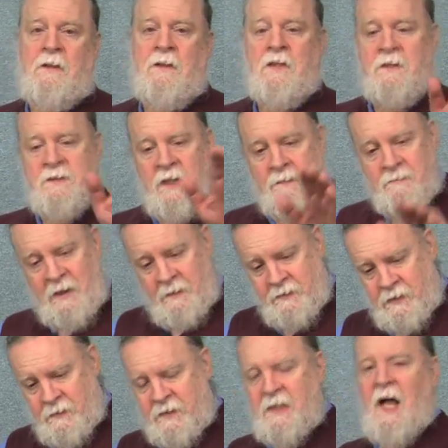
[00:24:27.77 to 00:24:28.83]
because sun comes
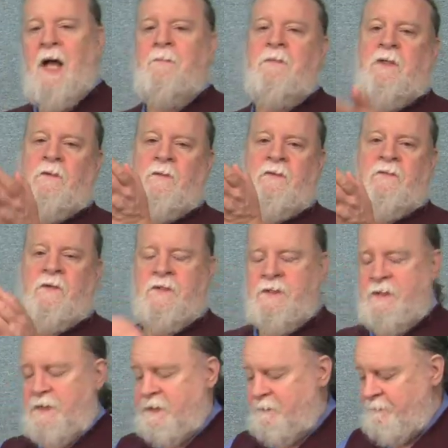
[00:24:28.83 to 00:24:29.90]
to a stop,
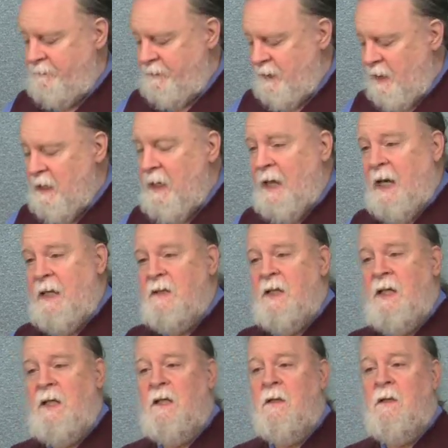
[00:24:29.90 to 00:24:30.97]
reverses. In
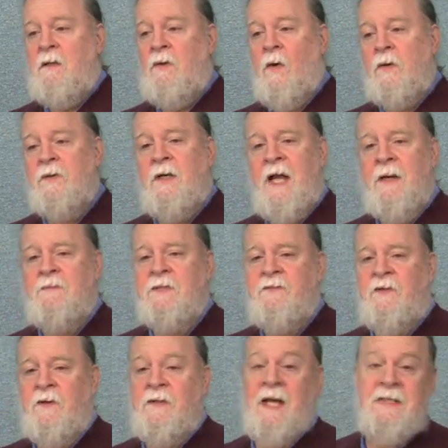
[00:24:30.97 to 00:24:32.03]
the northern
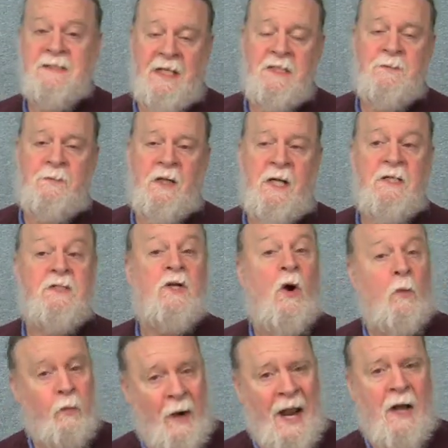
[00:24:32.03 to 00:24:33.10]
hemisphere, that takes place
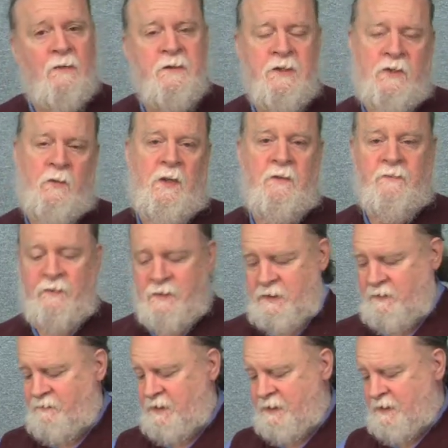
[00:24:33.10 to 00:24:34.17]
around the
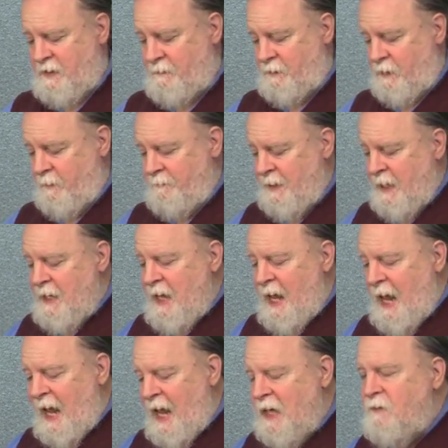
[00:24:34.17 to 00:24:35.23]
21st of December.
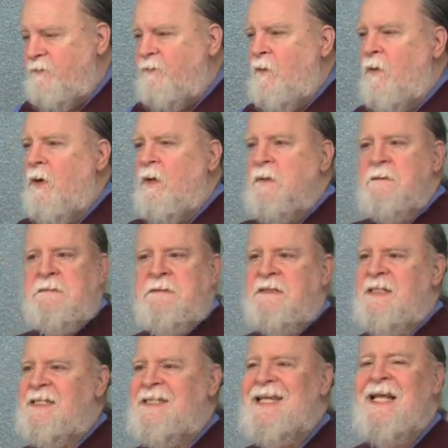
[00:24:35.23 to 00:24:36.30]
And for
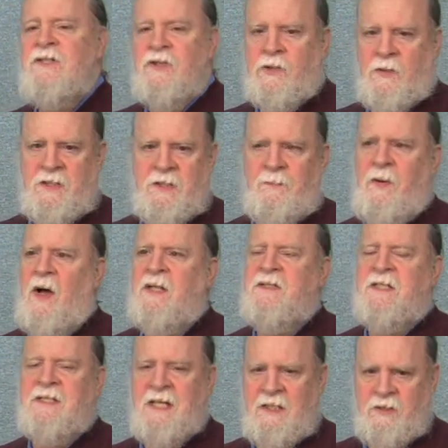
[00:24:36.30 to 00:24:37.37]
centuries upon
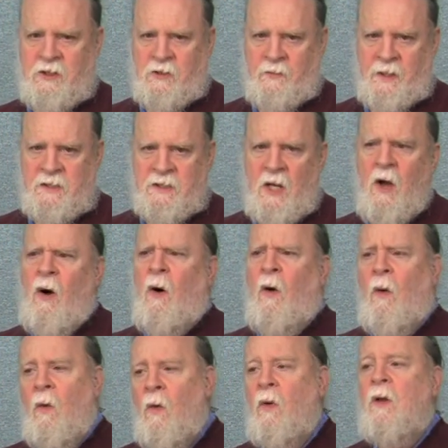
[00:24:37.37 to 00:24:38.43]
centuries,
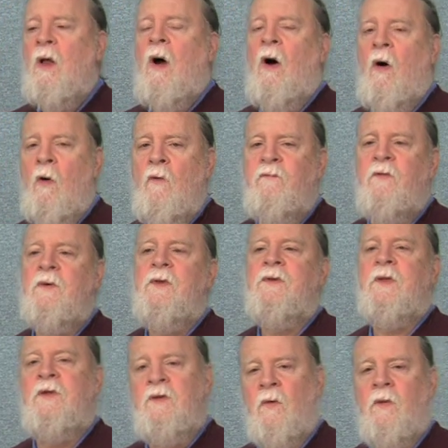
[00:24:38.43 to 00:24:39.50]
all over
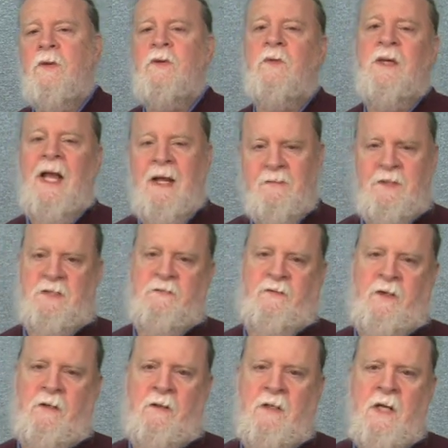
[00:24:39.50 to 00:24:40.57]
the northern
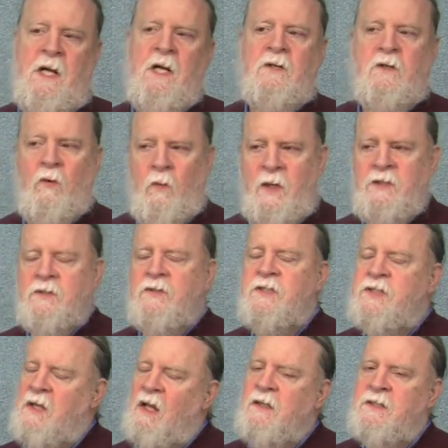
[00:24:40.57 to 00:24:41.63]
hemisphere, the winter
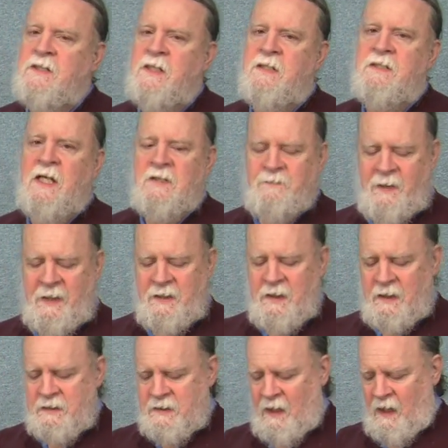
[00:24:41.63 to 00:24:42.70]
solstice has been
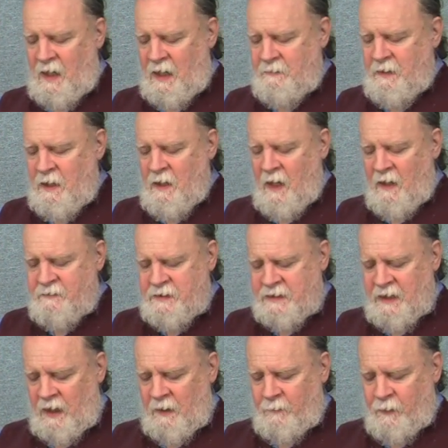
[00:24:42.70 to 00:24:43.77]
a time of
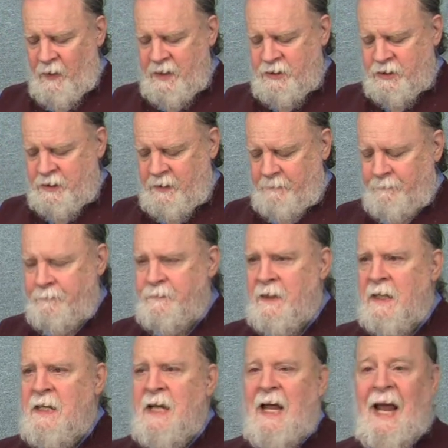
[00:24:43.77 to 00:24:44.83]
celebration.
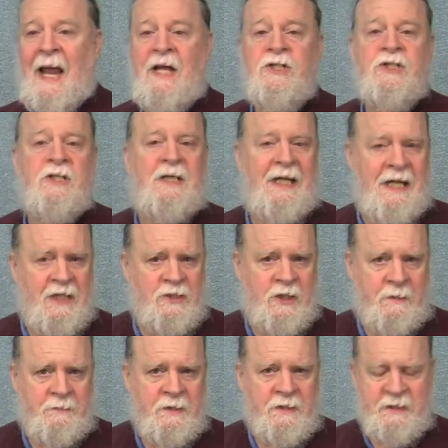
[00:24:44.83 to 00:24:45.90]
Ancient
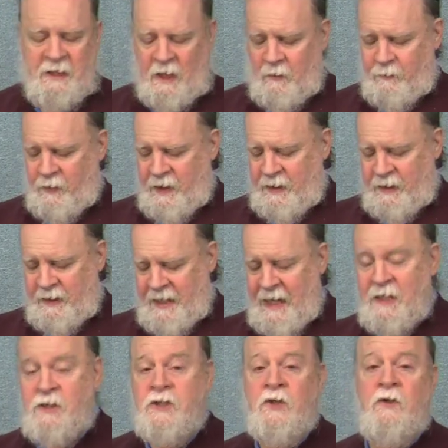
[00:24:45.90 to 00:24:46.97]
Egypt celebrated.
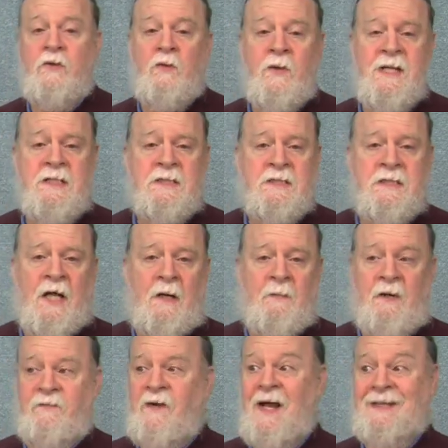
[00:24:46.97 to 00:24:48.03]
Ancient Greece
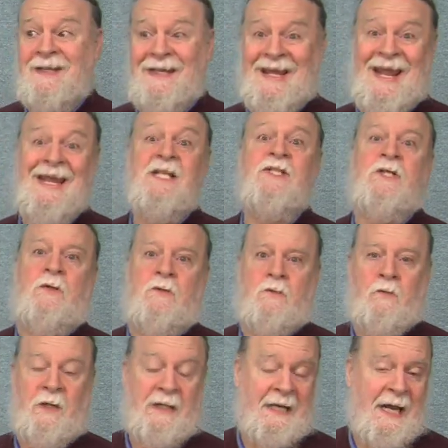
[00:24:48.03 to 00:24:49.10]
celebrated. In fact, in the ancient,
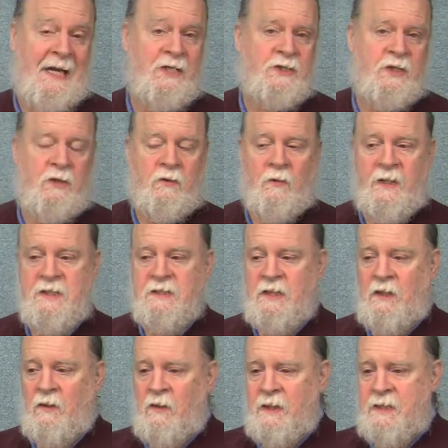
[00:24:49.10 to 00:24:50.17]
really ancient Greece,
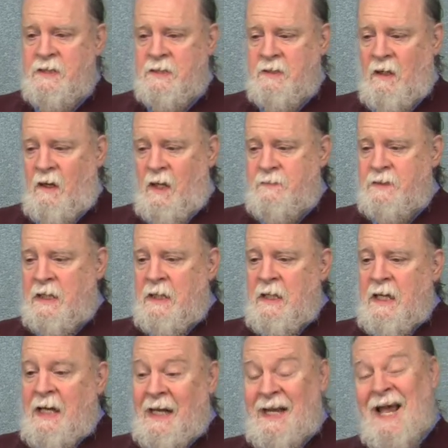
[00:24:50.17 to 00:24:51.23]
the earliest times,
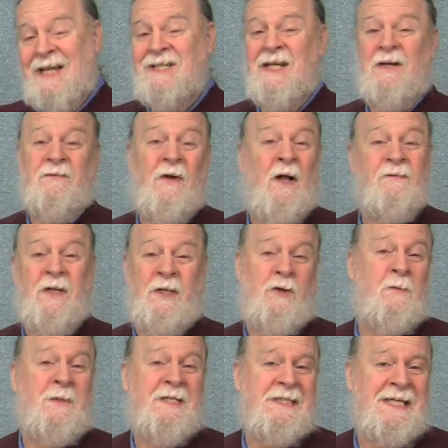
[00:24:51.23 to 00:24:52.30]
it actually involved a
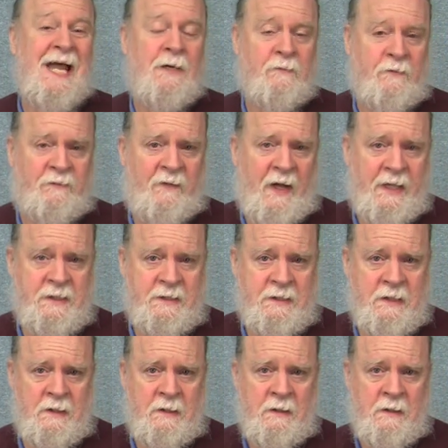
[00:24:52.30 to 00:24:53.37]
human sacrifice